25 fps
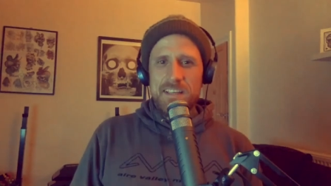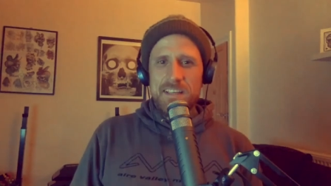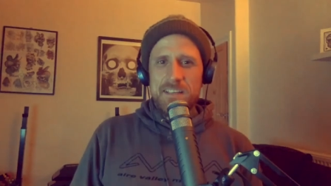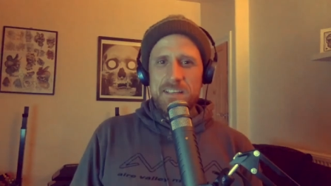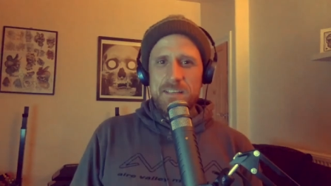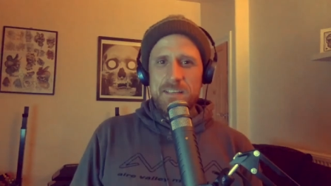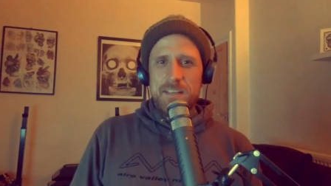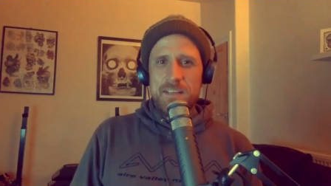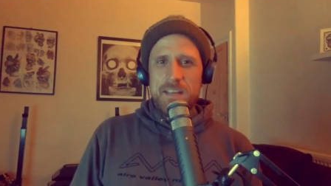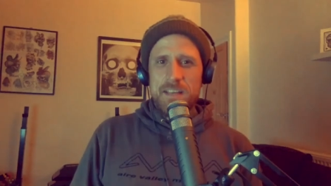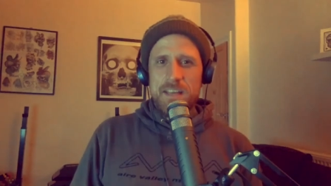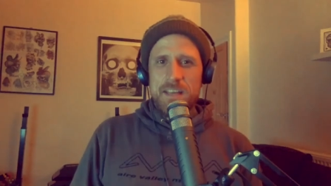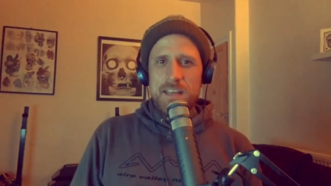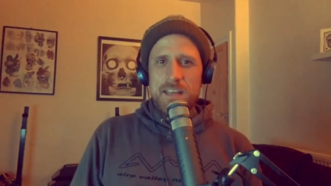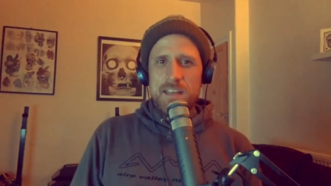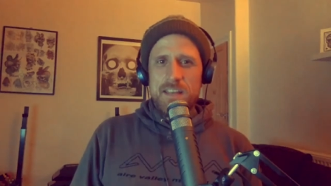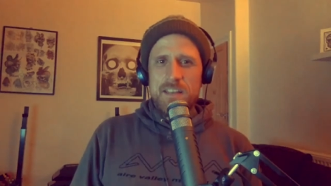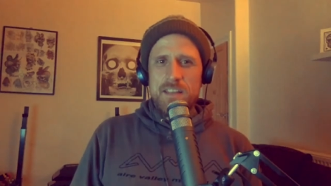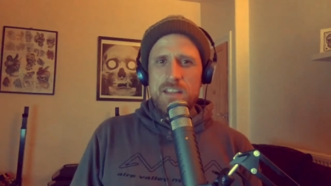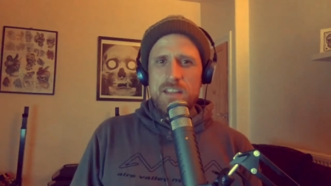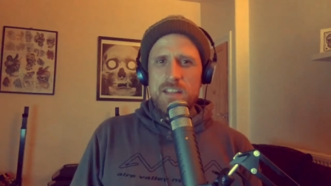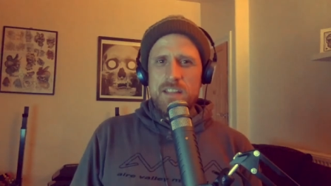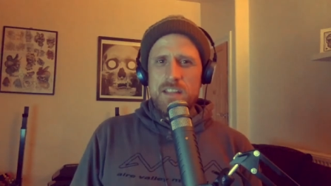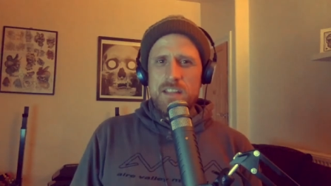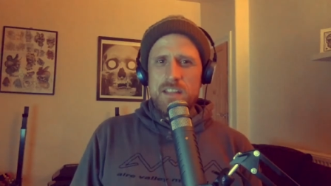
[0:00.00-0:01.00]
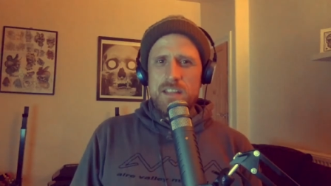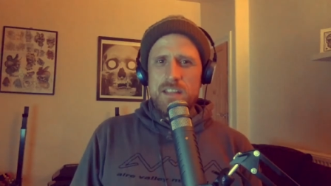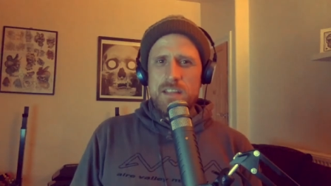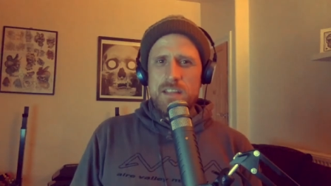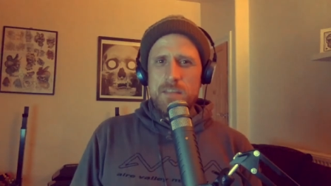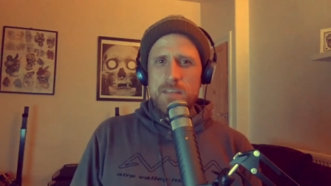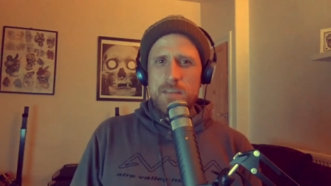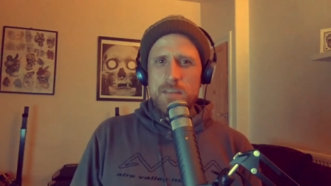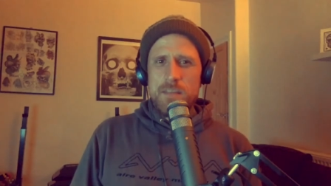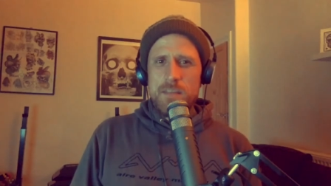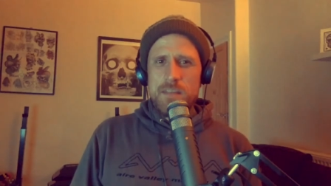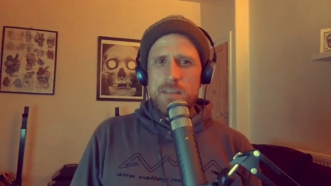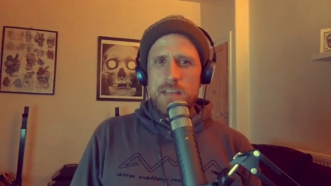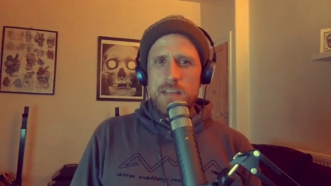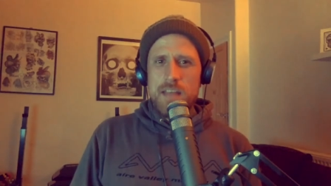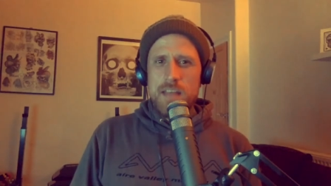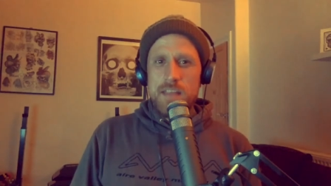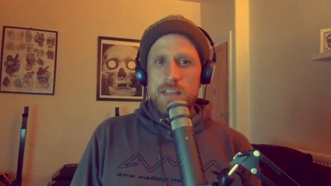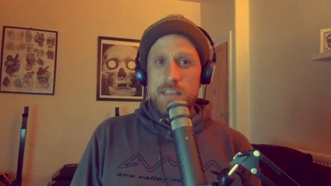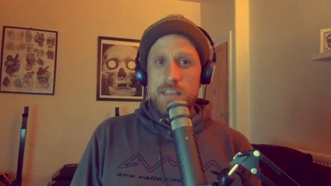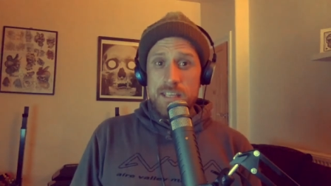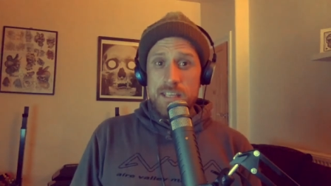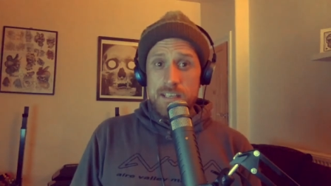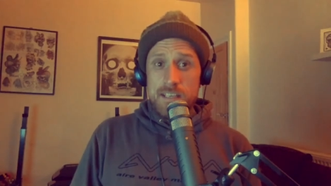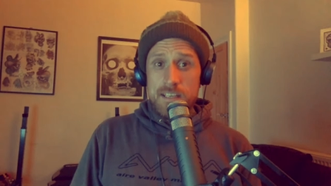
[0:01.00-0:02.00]
yeah. But I
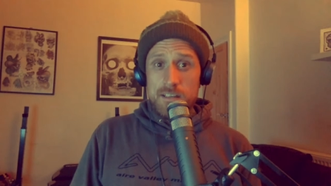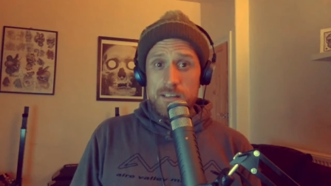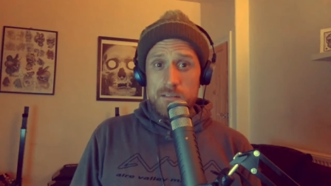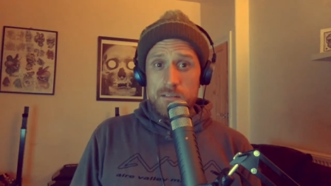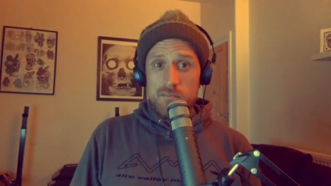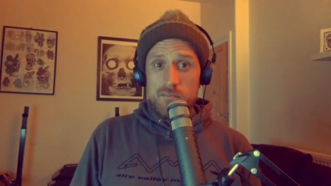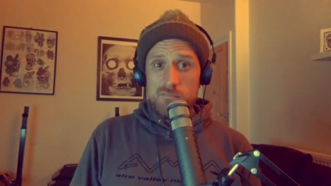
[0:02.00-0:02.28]
think,